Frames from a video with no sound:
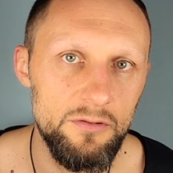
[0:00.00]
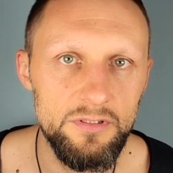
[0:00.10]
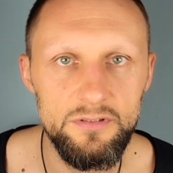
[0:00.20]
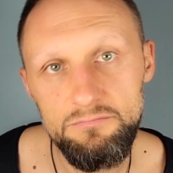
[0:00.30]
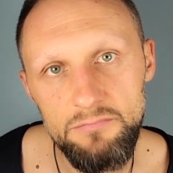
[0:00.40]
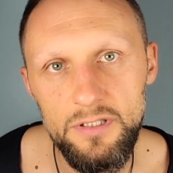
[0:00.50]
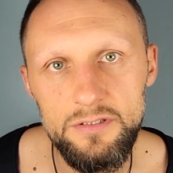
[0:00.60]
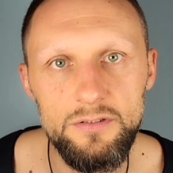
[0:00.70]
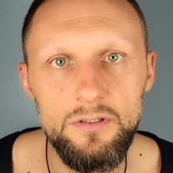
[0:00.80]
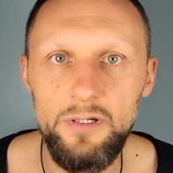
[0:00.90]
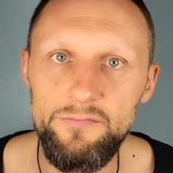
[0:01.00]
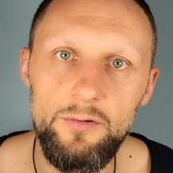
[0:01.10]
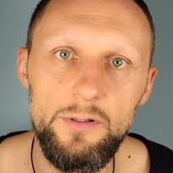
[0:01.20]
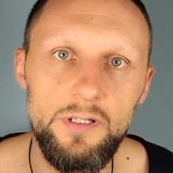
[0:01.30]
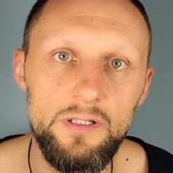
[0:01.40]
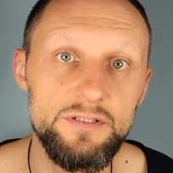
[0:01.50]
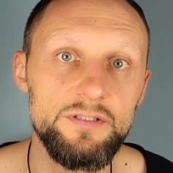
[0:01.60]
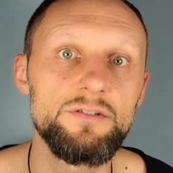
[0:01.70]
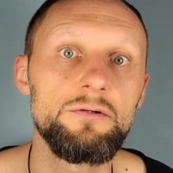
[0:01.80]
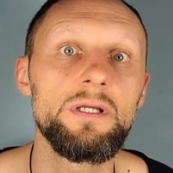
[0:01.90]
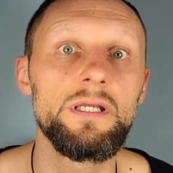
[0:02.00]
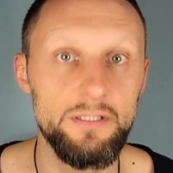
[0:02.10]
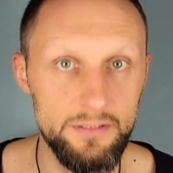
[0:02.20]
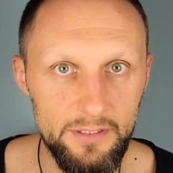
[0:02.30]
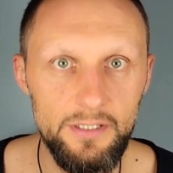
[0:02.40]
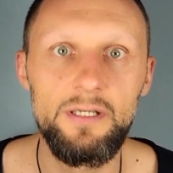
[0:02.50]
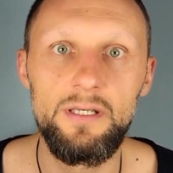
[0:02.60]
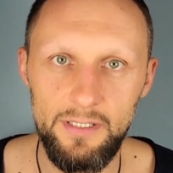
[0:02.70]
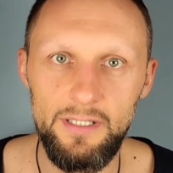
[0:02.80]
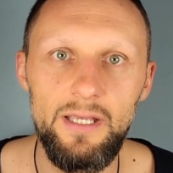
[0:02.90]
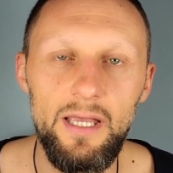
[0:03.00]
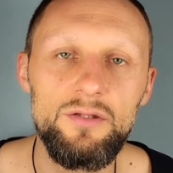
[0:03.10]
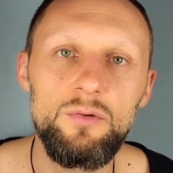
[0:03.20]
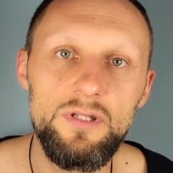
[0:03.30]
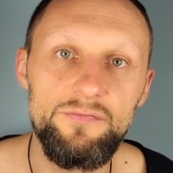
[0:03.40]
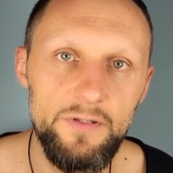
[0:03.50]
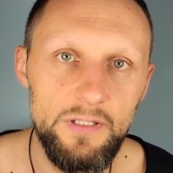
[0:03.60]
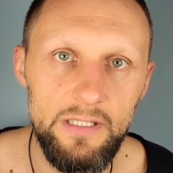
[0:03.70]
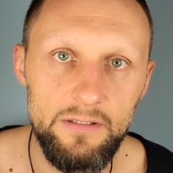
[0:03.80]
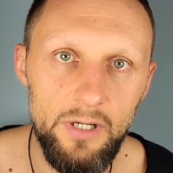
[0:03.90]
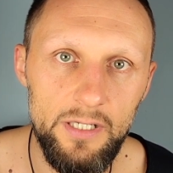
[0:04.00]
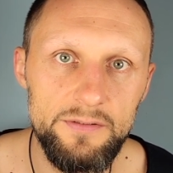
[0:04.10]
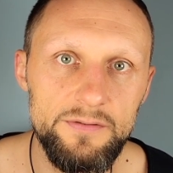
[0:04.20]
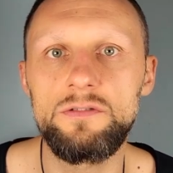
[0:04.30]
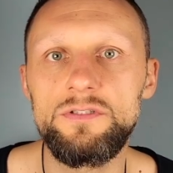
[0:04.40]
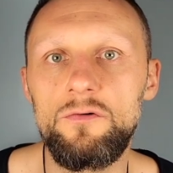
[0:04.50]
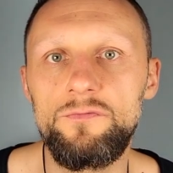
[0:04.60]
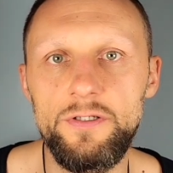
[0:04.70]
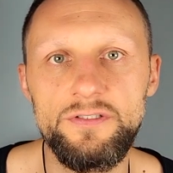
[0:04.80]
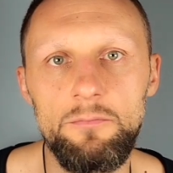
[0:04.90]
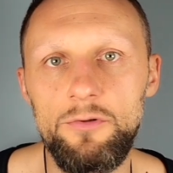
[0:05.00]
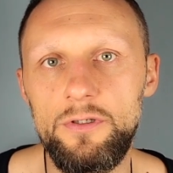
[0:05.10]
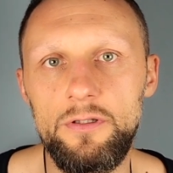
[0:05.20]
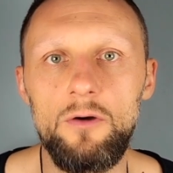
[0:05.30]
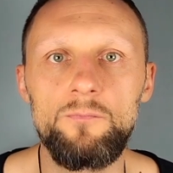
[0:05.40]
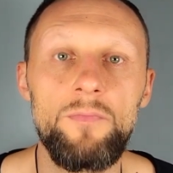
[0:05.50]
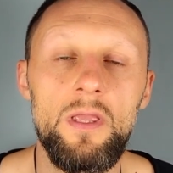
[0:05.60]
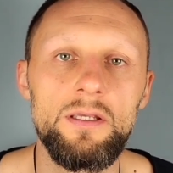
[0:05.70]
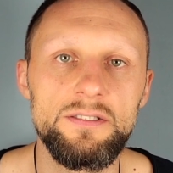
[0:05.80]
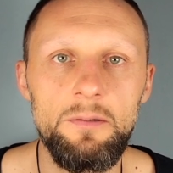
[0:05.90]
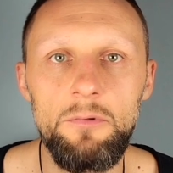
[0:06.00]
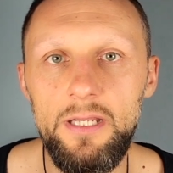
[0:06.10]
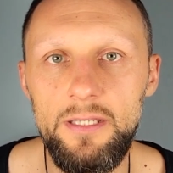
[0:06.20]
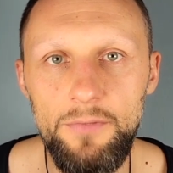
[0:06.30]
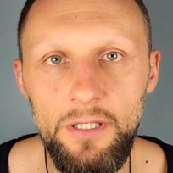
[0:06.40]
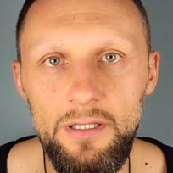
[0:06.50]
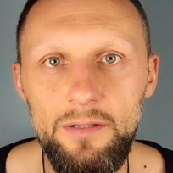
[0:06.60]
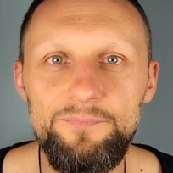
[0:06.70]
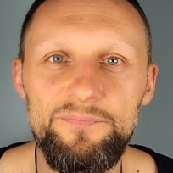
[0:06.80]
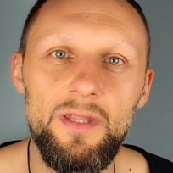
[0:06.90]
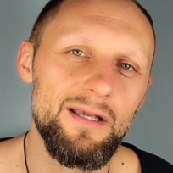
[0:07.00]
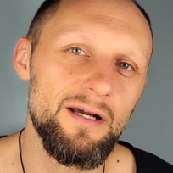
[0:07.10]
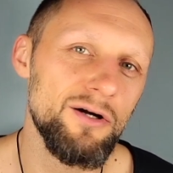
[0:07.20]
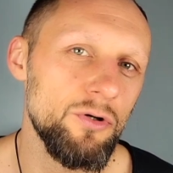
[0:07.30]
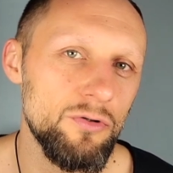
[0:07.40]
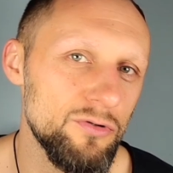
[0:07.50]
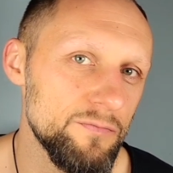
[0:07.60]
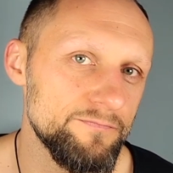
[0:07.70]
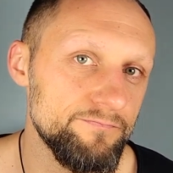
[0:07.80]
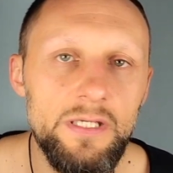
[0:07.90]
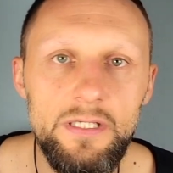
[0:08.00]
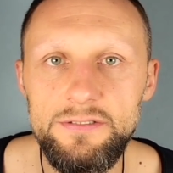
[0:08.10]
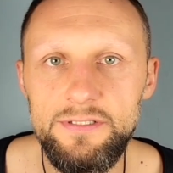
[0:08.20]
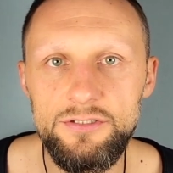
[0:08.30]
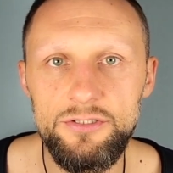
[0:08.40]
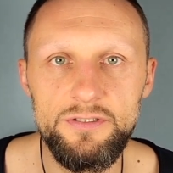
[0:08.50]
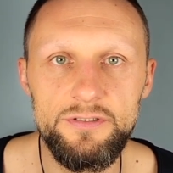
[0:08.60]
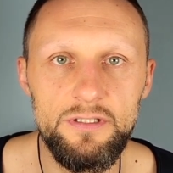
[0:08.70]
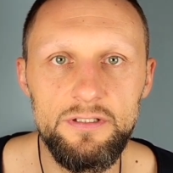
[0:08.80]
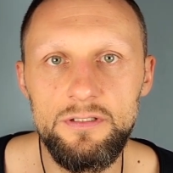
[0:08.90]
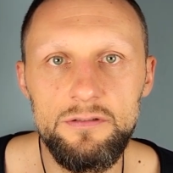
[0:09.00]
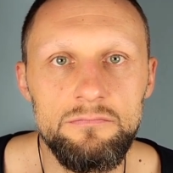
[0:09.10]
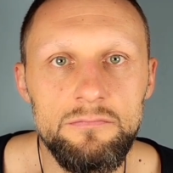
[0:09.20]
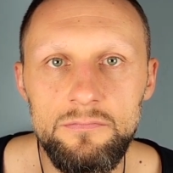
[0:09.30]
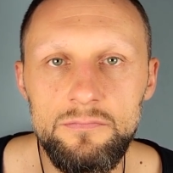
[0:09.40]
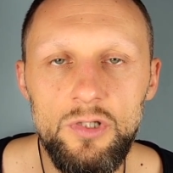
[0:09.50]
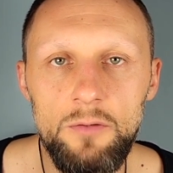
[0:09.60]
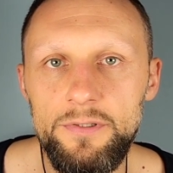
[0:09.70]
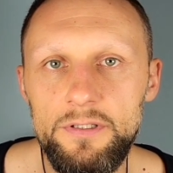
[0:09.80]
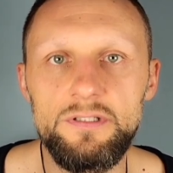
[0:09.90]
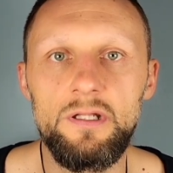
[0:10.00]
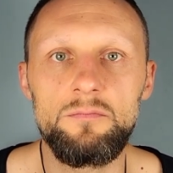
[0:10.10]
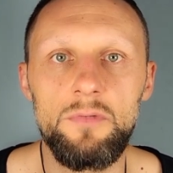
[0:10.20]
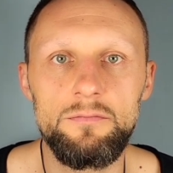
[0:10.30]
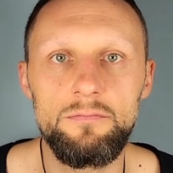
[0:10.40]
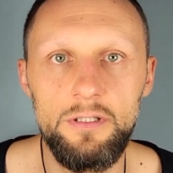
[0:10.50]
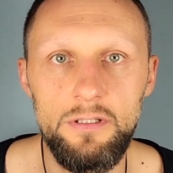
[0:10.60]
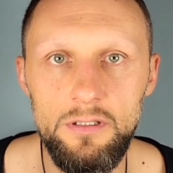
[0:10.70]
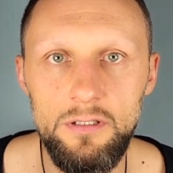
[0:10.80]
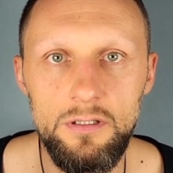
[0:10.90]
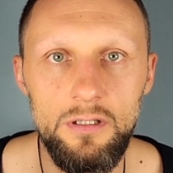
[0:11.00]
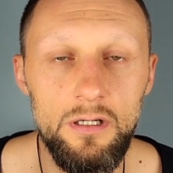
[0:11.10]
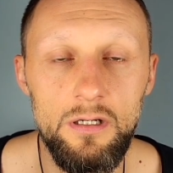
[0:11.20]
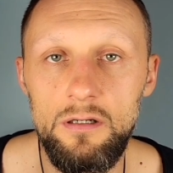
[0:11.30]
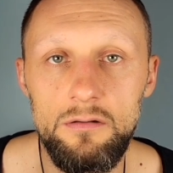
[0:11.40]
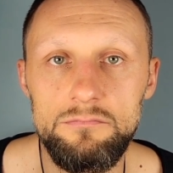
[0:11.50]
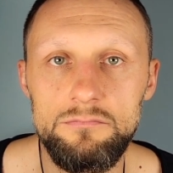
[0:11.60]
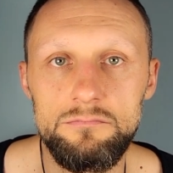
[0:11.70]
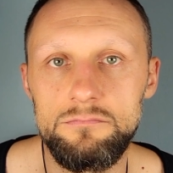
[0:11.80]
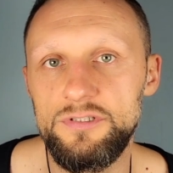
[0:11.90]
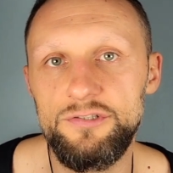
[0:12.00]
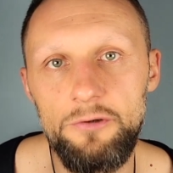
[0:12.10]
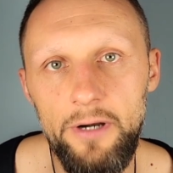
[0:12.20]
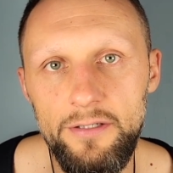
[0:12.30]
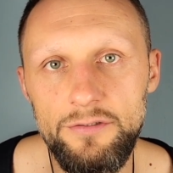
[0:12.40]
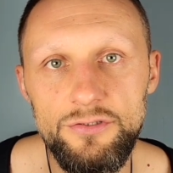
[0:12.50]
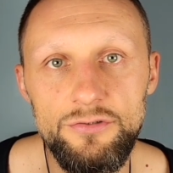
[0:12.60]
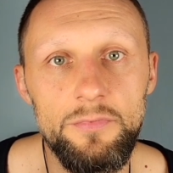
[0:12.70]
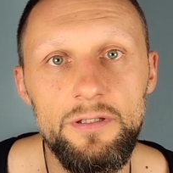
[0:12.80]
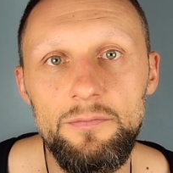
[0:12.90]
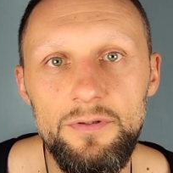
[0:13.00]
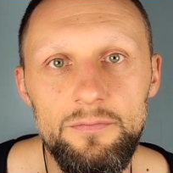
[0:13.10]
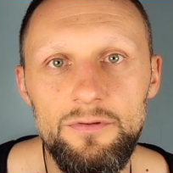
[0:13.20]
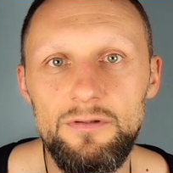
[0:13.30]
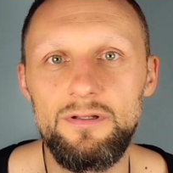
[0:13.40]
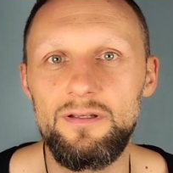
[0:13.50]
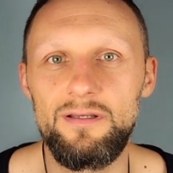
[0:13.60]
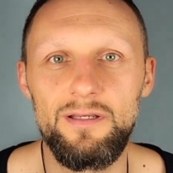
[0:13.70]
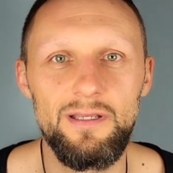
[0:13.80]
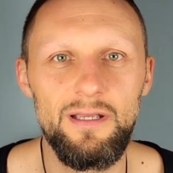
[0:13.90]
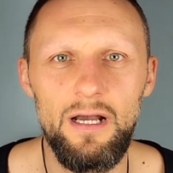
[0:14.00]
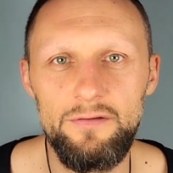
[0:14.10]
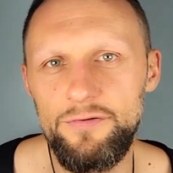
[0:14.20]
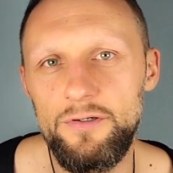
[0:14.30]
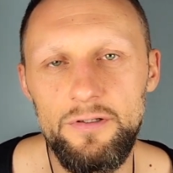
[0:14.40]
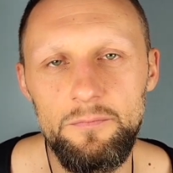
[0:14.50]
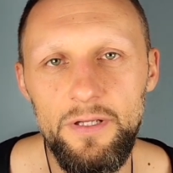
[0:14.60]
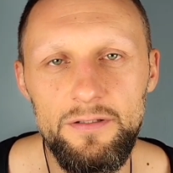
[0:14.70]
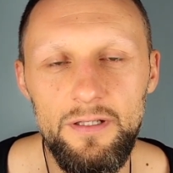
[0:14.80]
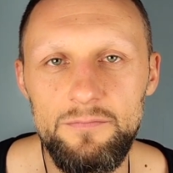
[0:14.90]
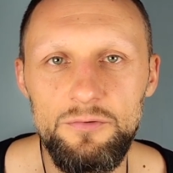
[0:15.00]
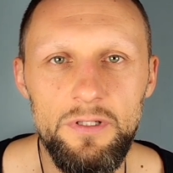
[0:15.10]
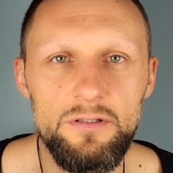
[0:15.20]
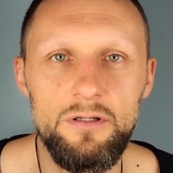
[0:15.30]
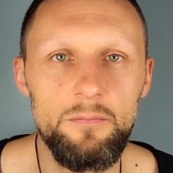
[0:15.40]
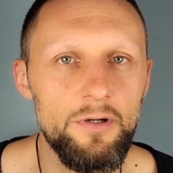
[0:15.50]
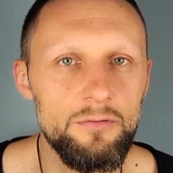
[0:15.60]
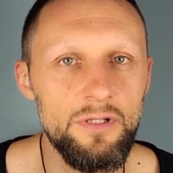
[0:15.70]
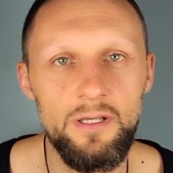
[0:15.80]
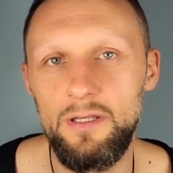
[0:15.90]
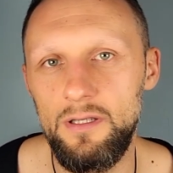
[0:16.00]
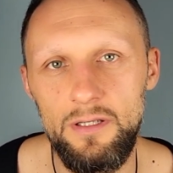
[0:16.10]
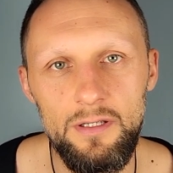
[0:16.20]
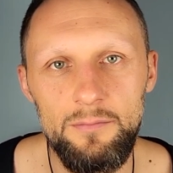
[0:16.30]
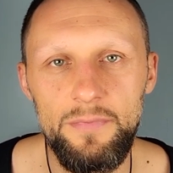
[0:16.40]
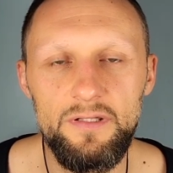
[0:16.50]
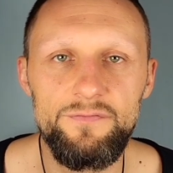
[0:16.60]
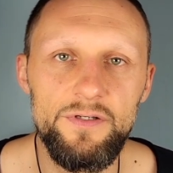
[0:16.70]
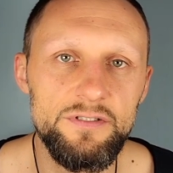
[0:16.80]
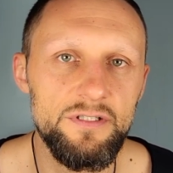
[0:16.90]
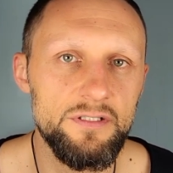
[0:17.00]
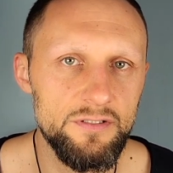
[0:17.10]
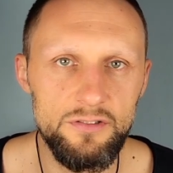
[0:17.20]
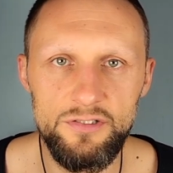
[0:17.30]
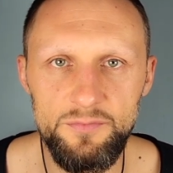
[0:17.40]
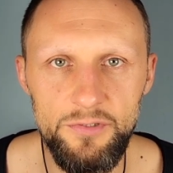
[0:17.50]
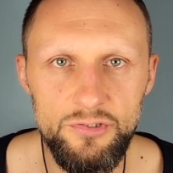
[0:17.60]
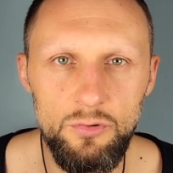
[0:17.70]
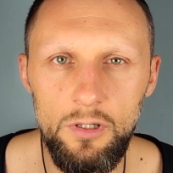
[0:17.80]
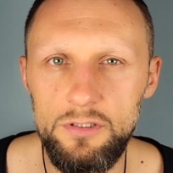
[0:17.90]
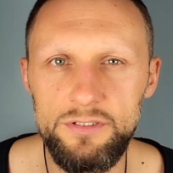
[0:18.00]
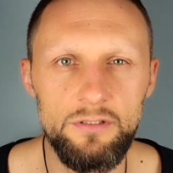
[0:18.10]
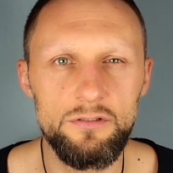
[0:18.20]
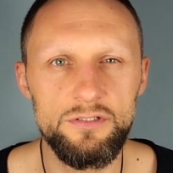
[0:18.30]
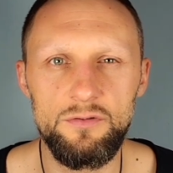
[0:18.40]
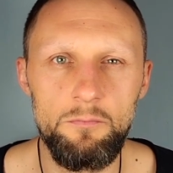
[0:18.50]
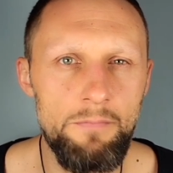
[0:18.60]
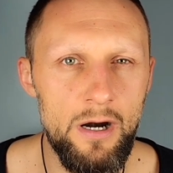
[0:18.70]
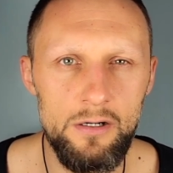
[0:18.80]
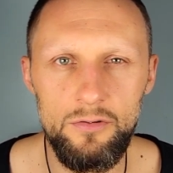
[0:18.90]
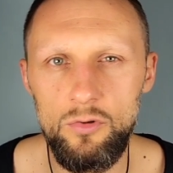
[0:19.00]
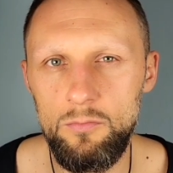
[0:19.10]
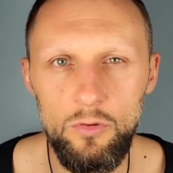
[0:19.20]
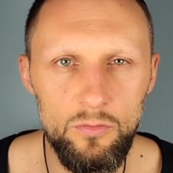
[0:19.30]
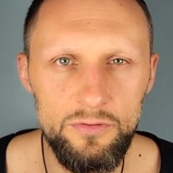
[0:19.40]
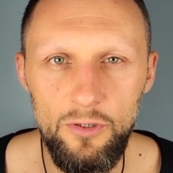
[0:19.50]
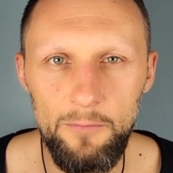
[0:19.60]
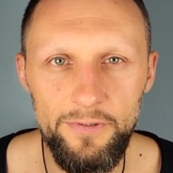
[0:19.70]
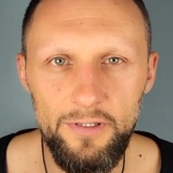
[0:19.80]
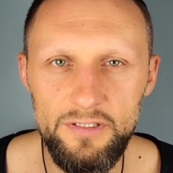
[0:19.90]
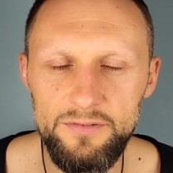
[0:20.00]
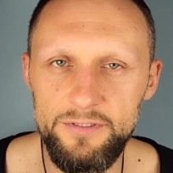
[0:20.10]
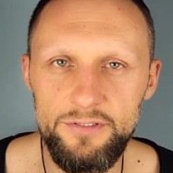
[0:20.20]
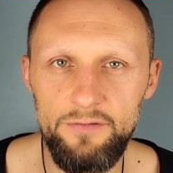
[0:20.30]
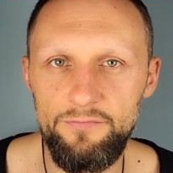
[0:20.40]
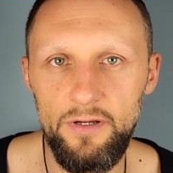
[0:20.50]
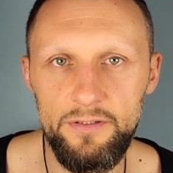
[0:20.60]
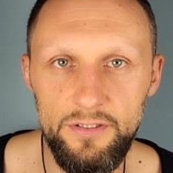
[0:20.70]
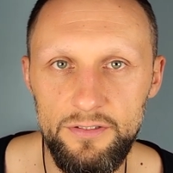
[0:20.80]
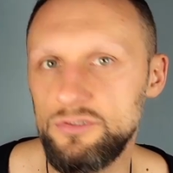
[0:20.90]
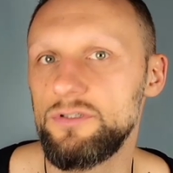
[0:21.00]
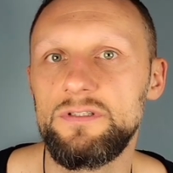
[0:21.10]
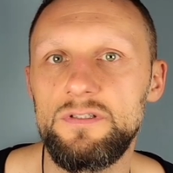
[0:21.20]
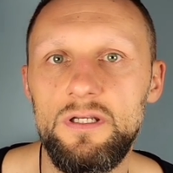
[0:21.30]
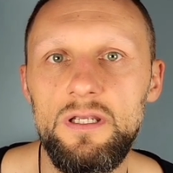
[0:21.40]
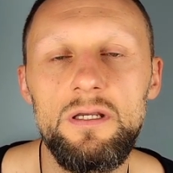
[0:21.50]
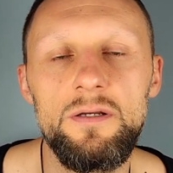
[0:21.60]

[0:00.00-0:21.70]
it, but you know, everyone else is doing it and you want to fit in, right? So, for example, you know, someone like me who is interested in topics that might be uh, strange to many people, like I've heard it many times when I talk about metaphysics or spirituality or some paranormal topics which I find interesting.